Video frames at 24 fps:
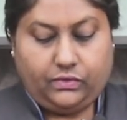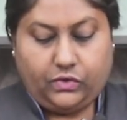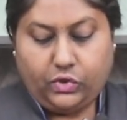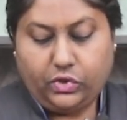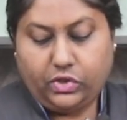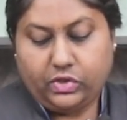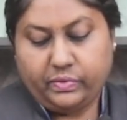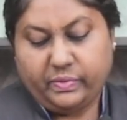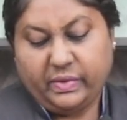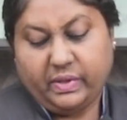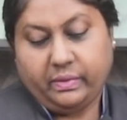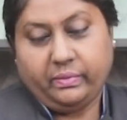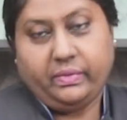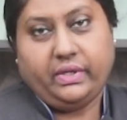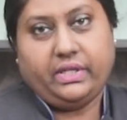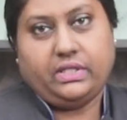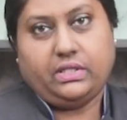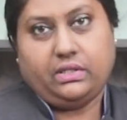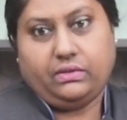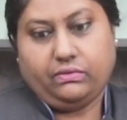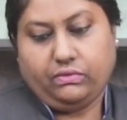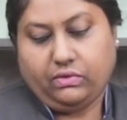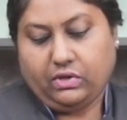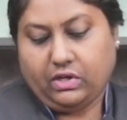So it's been
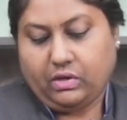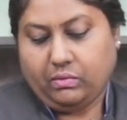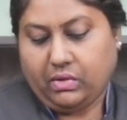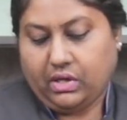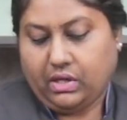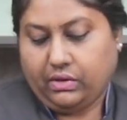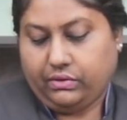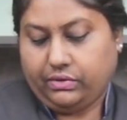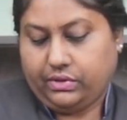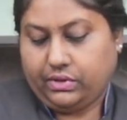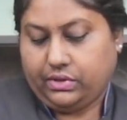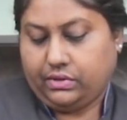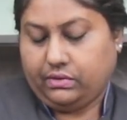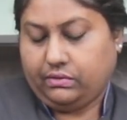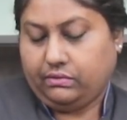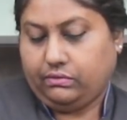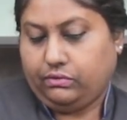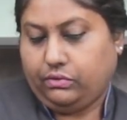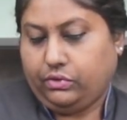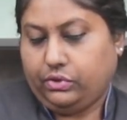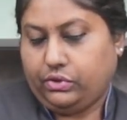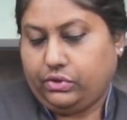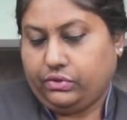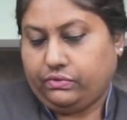beating for about
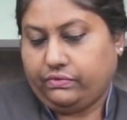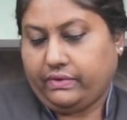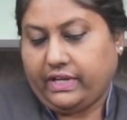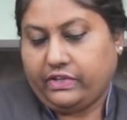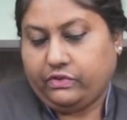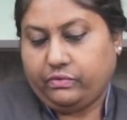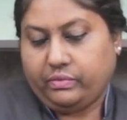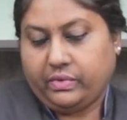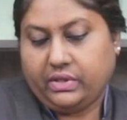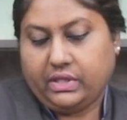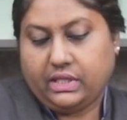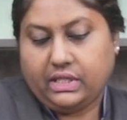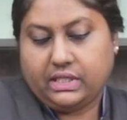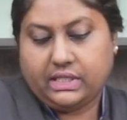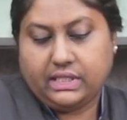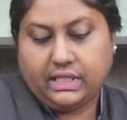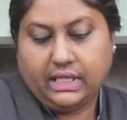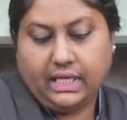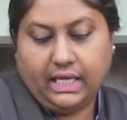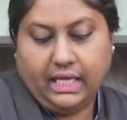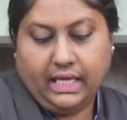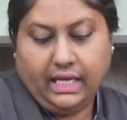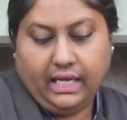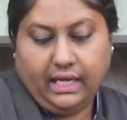4 to 5 minutes.
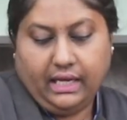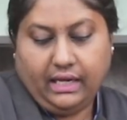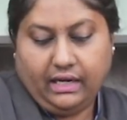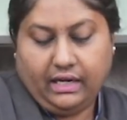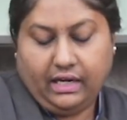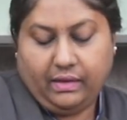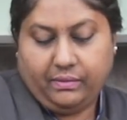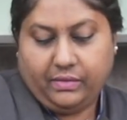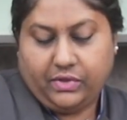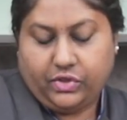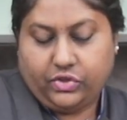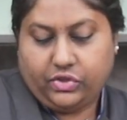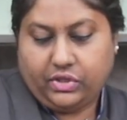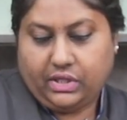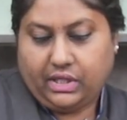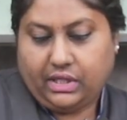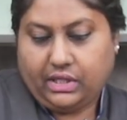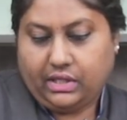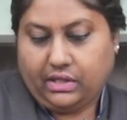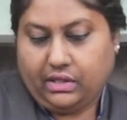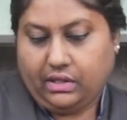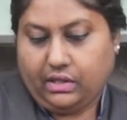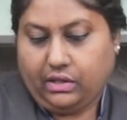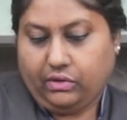Let me
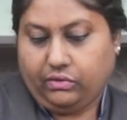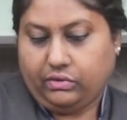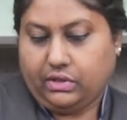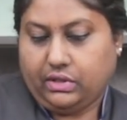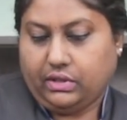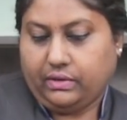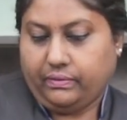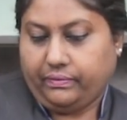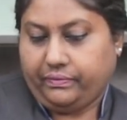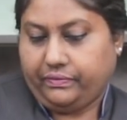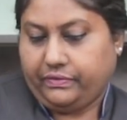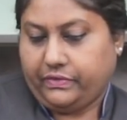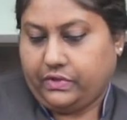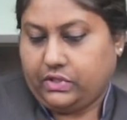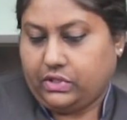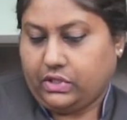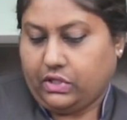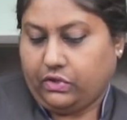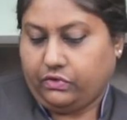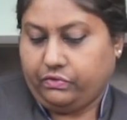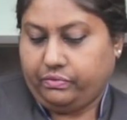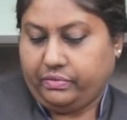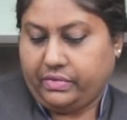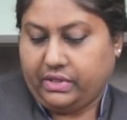check how the
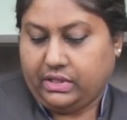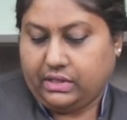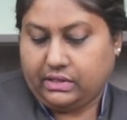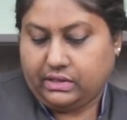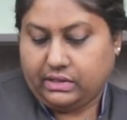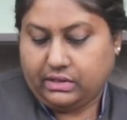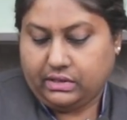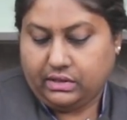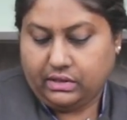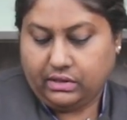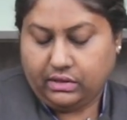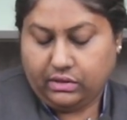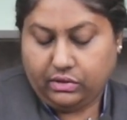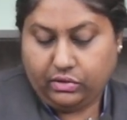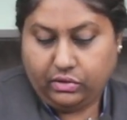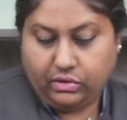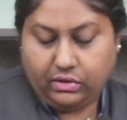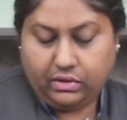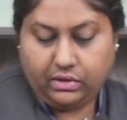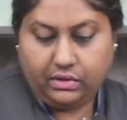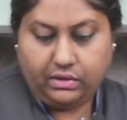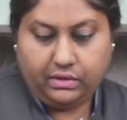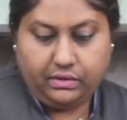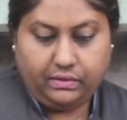soft peaks look.